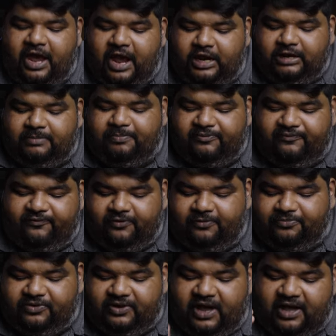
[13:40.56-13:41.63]
and it
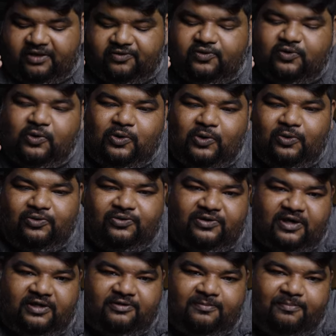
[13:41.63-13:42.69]
performs as
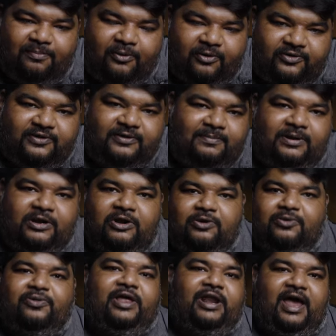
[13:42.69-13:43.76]
close as possible
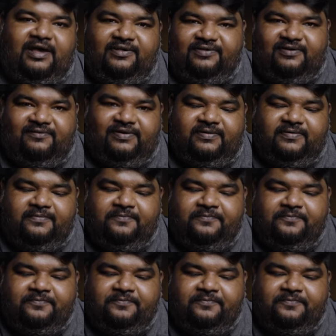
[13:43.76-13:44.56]
to that i7.